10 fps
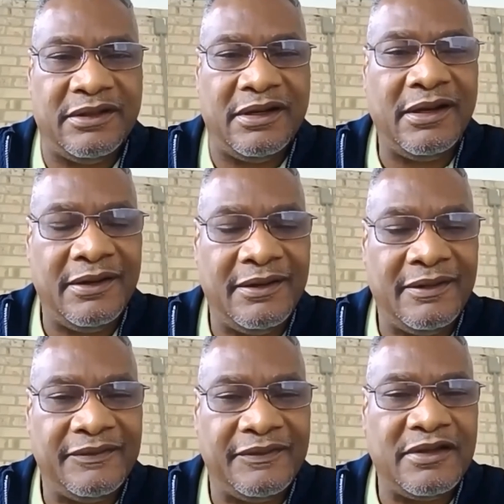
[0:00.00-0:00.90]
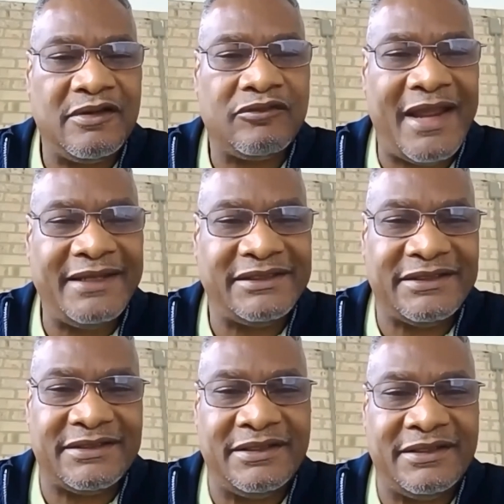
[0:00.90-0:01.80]
of
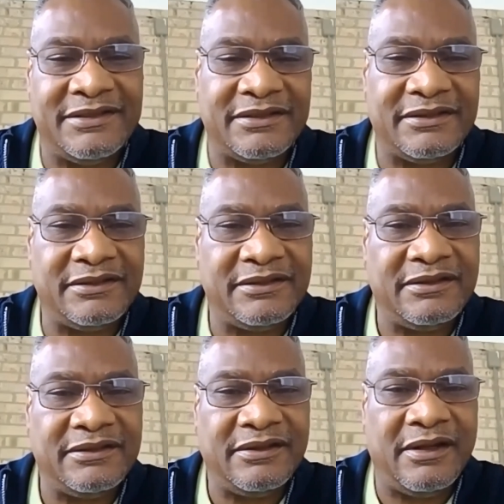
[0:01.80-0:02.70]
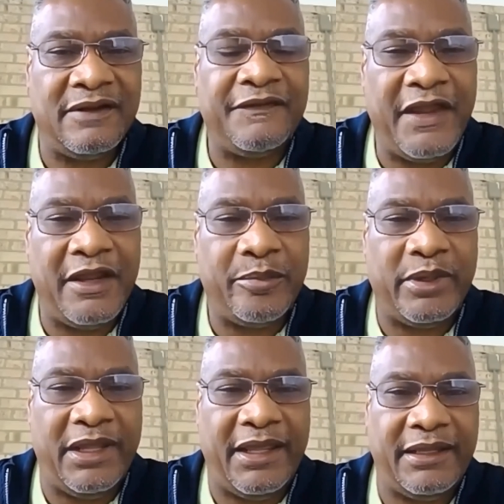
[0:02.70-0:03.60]
righteousness, of fair
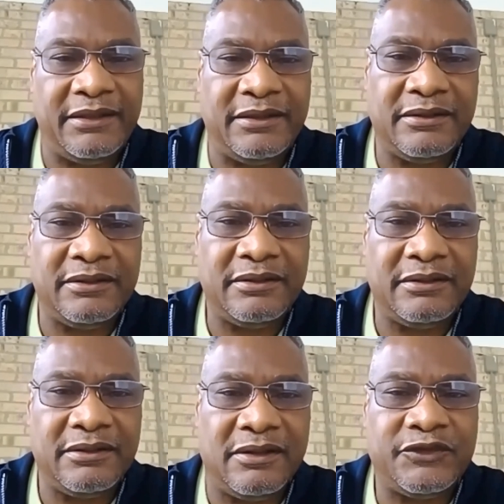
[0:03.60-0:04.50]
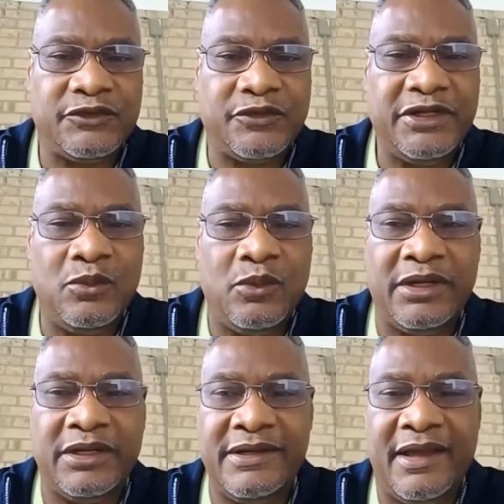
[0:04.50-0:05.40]
play, of treating
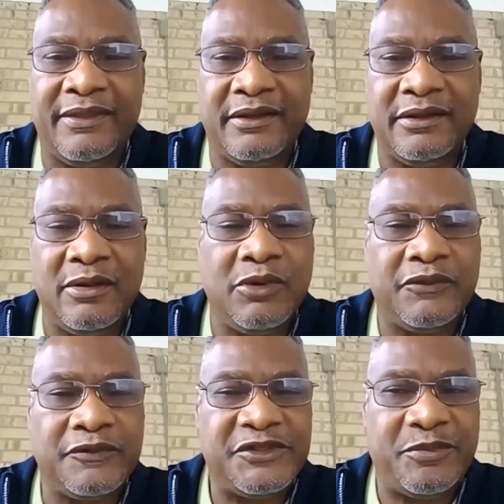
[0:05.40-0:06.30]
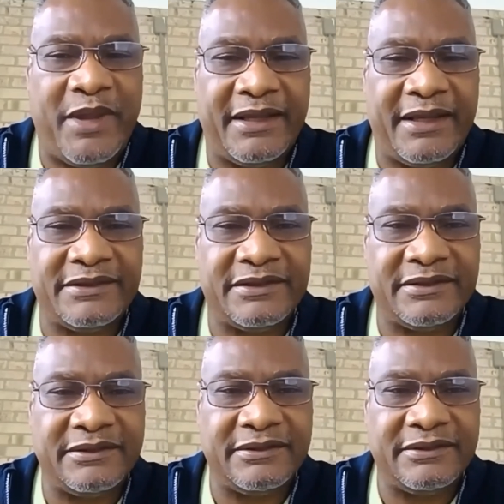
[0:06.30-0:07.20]
one another with respect.
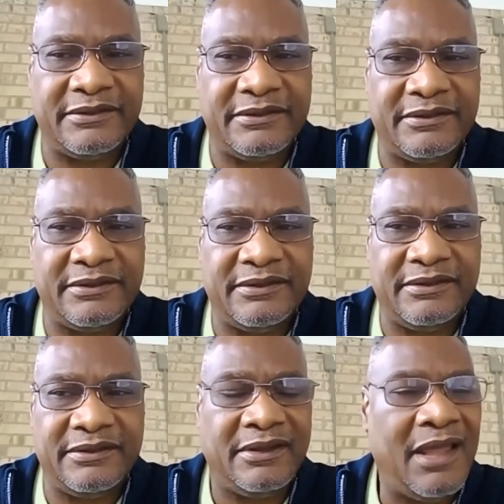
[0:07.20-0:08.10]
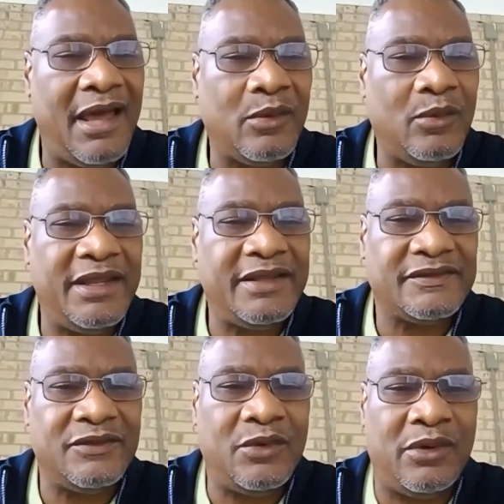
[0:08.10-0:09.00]
There are a lot of ways
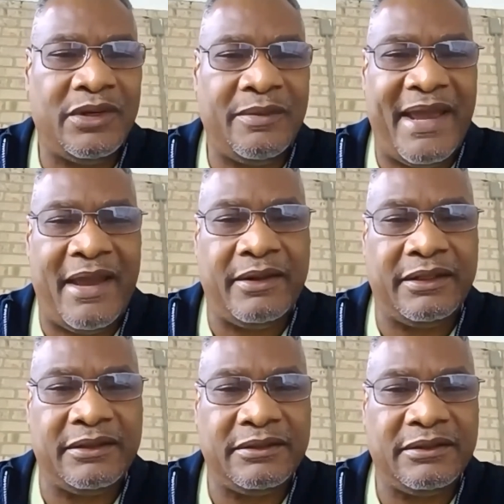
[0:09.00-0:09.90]
of going about it,